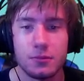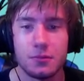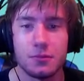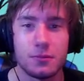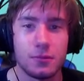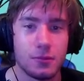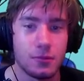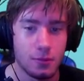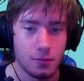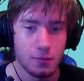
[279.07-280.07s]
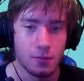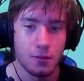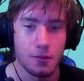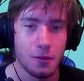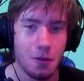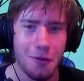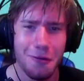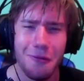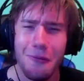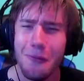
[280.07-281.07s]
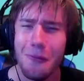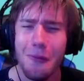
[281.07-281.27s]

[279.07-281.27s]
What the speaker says: (silence)